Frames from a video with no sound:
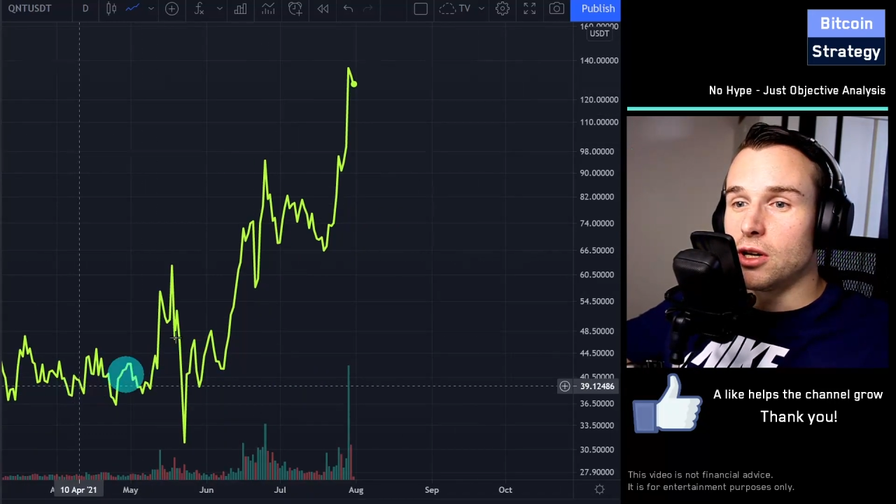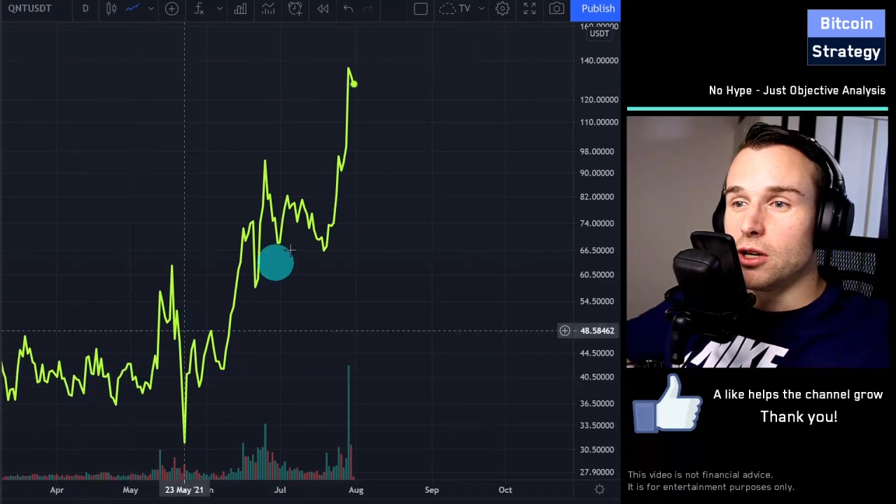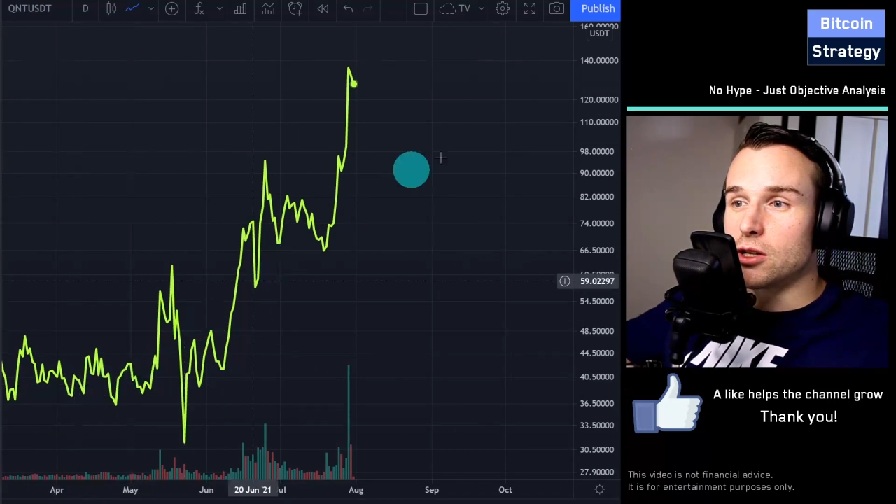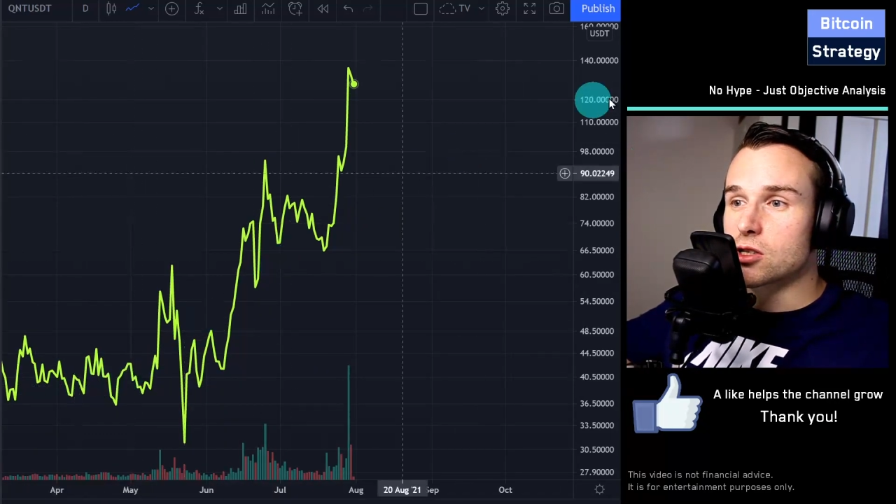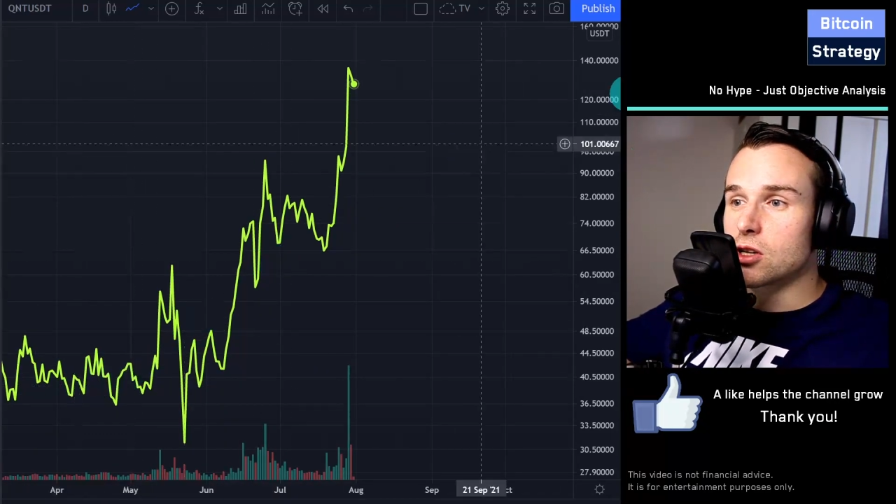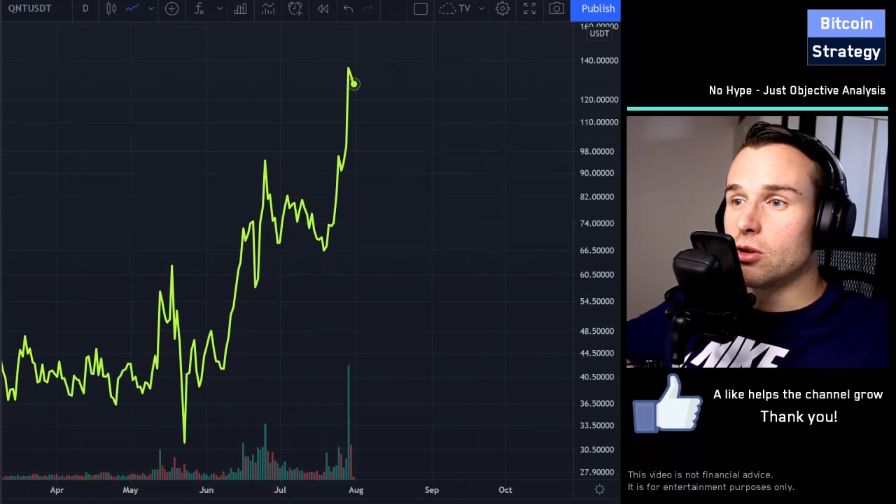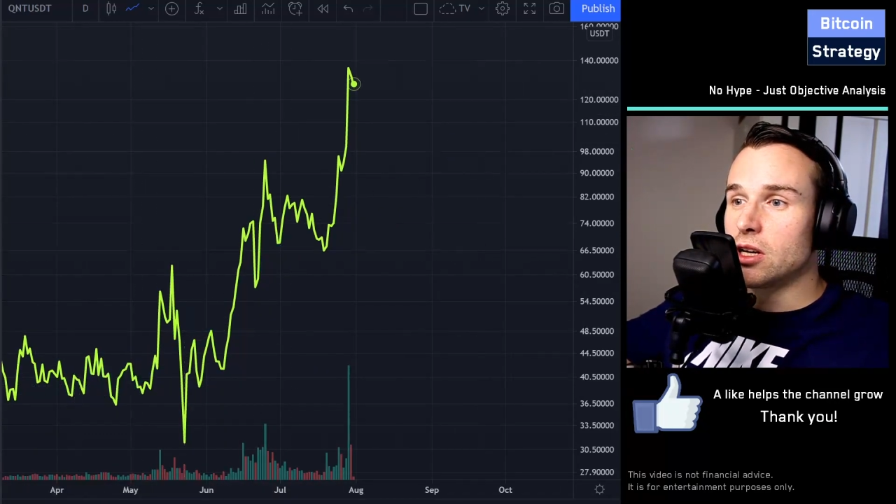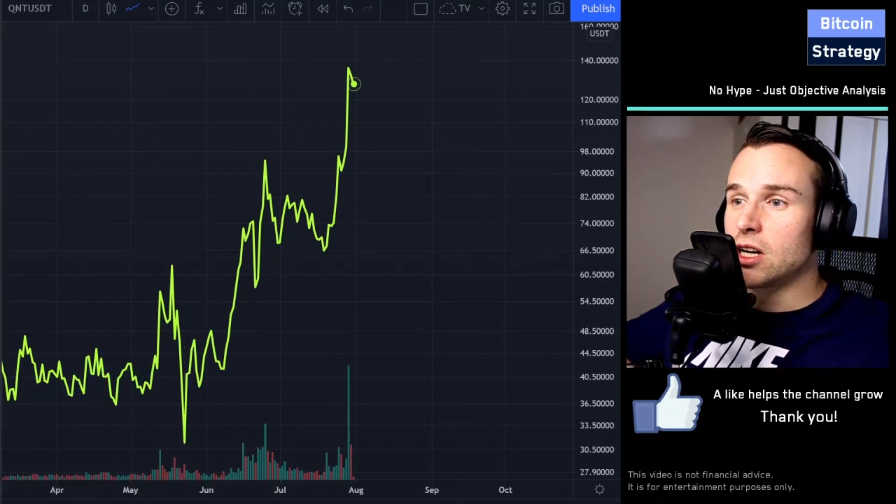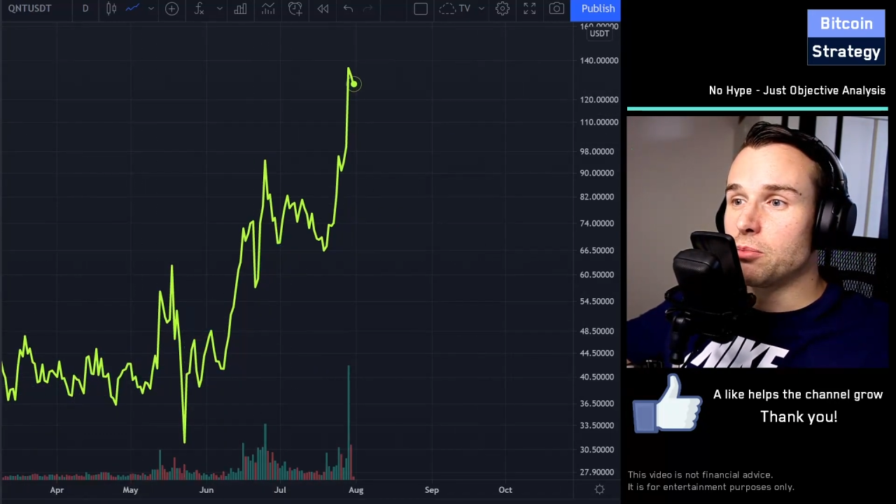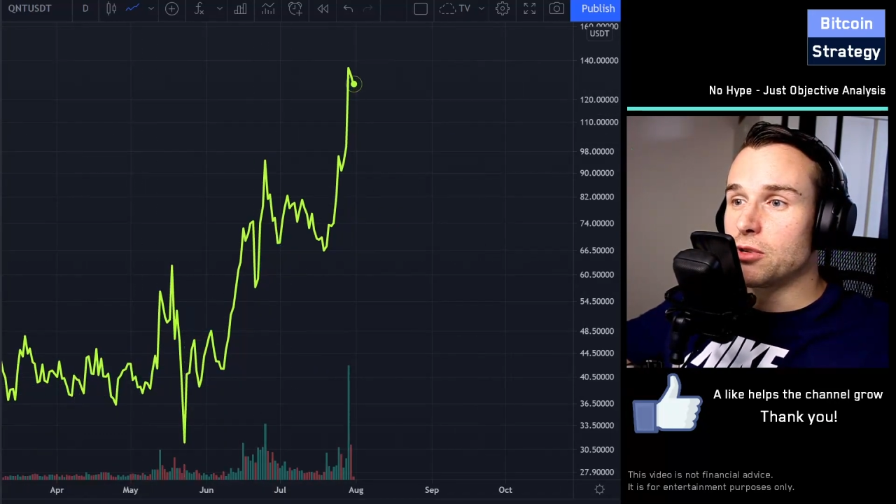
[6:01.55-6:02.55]
It's going
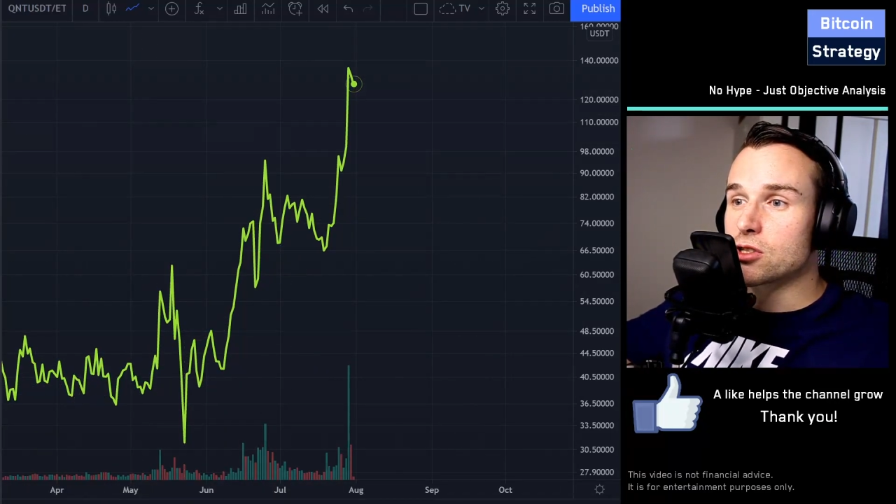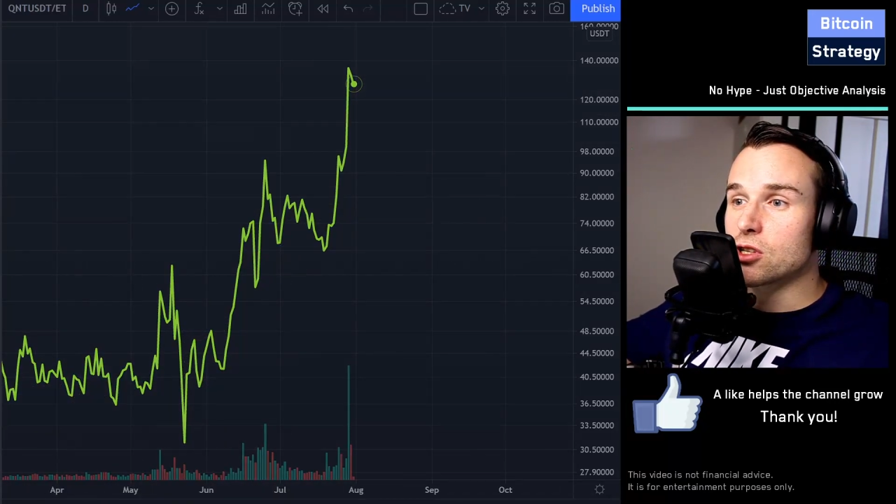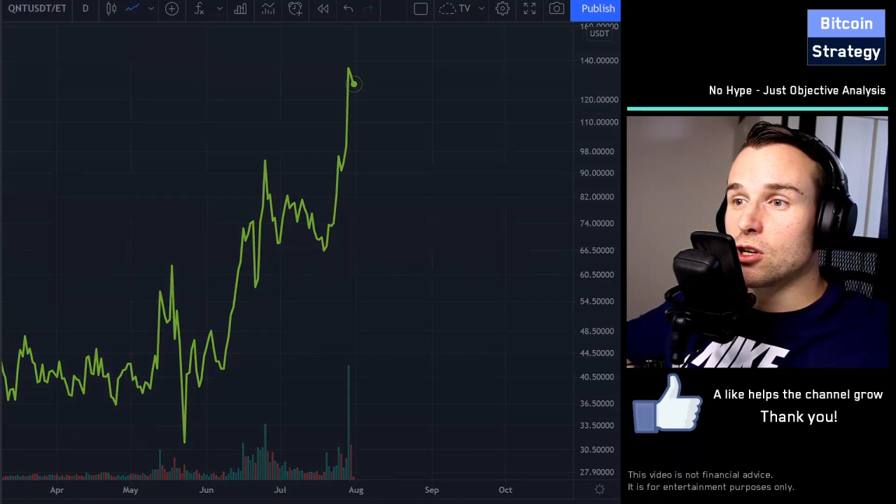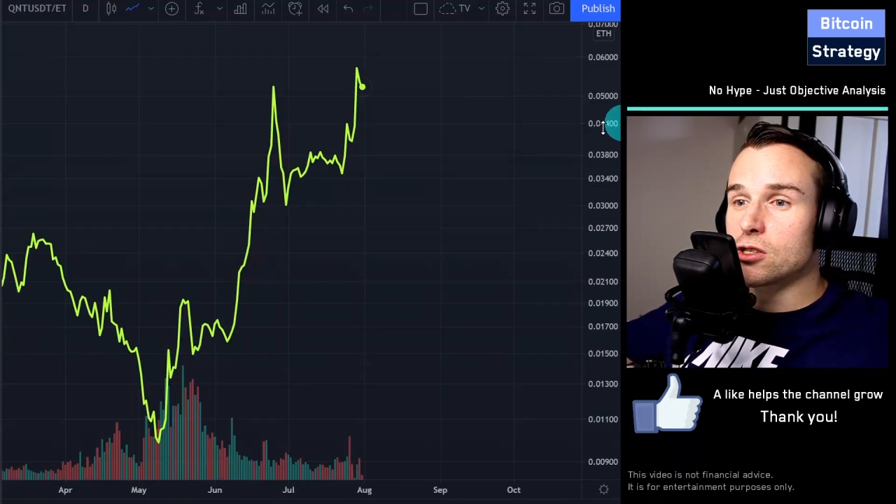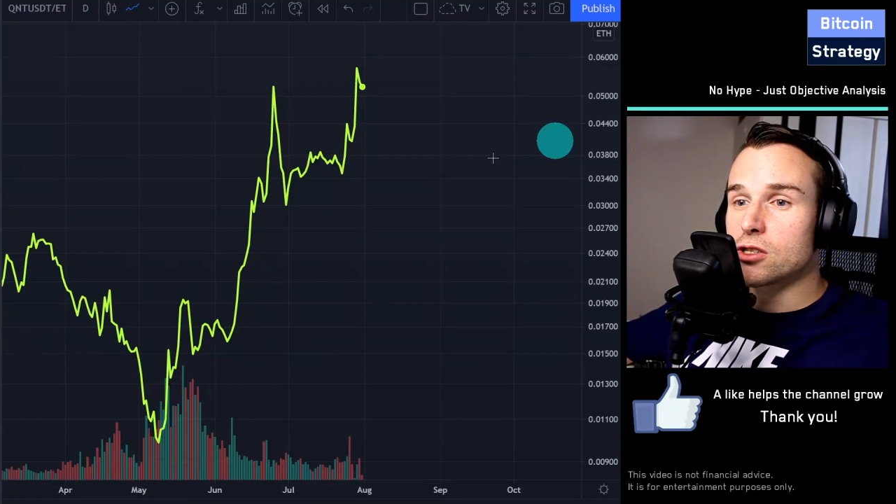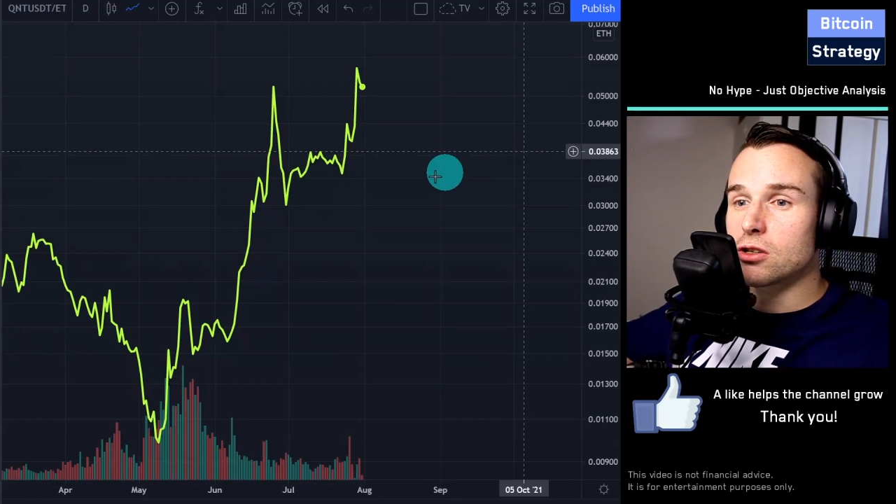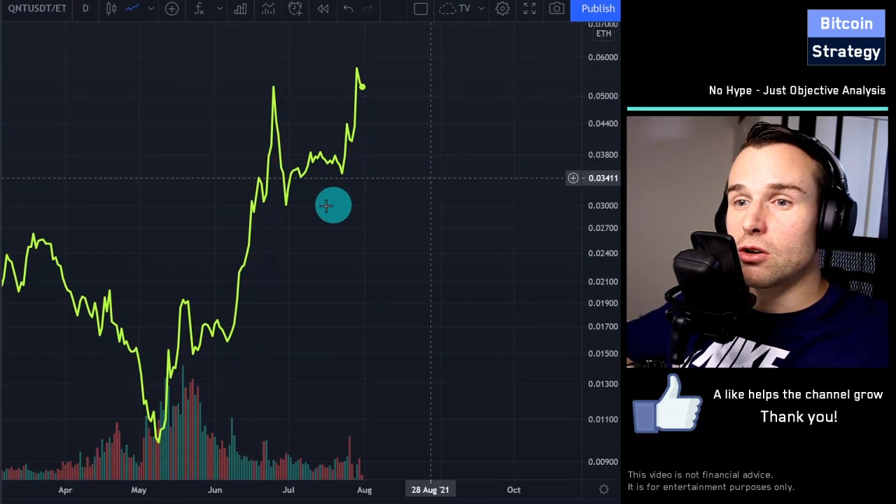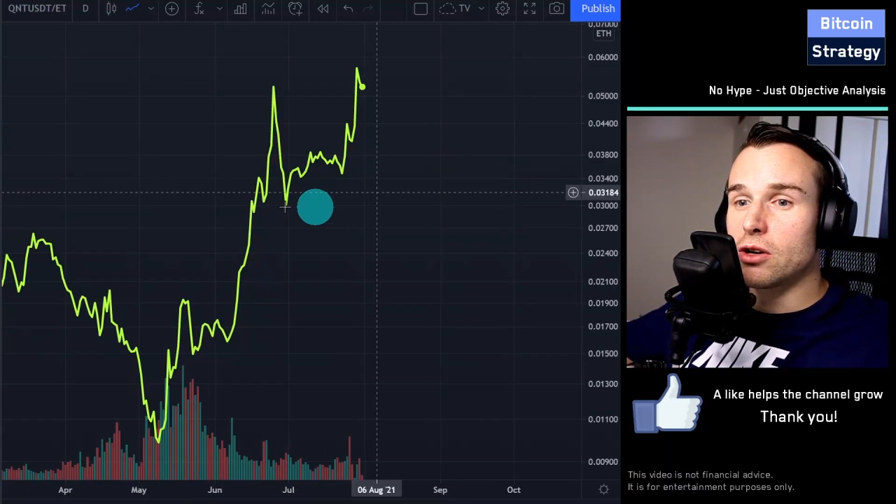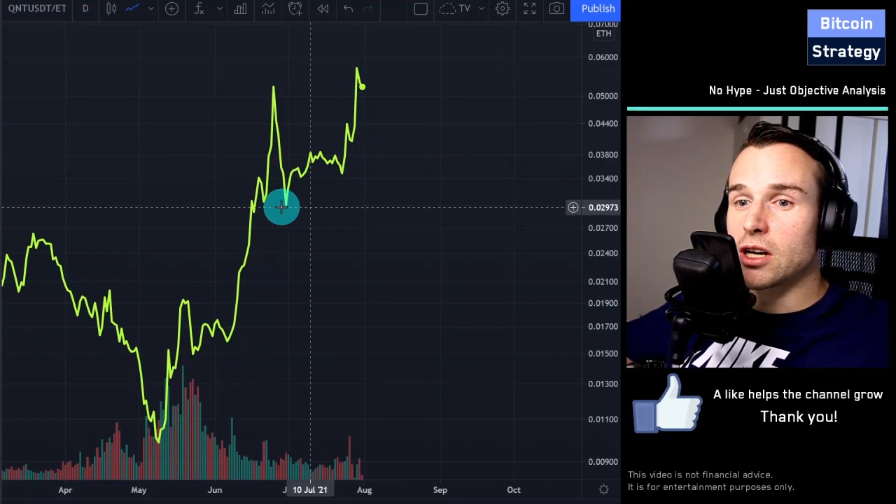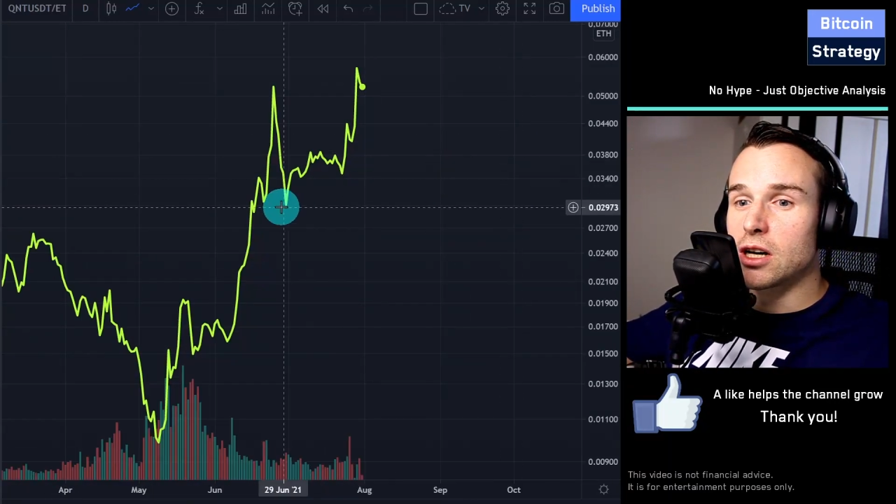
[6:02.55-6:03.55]
up. It's also going up